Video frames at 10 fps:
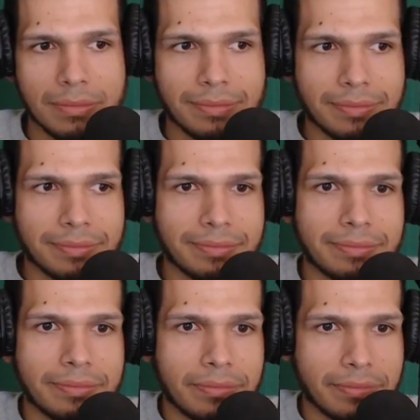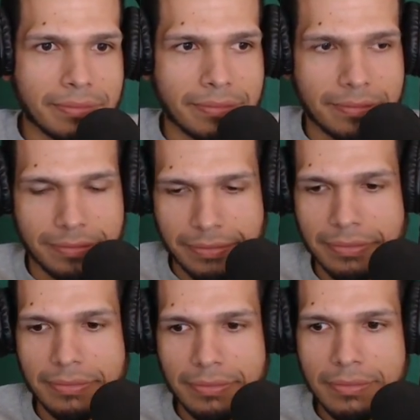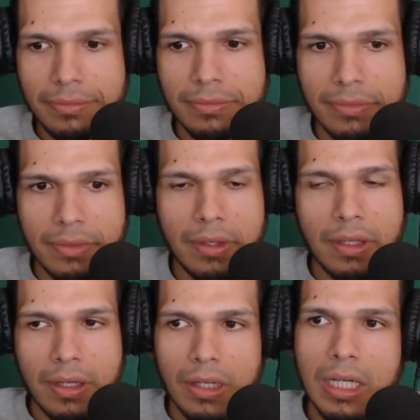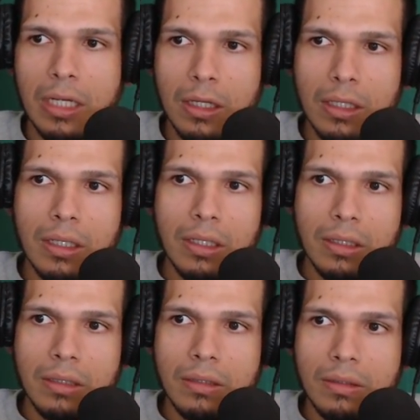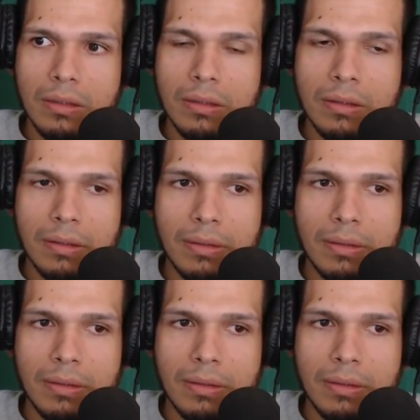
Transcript: (silent)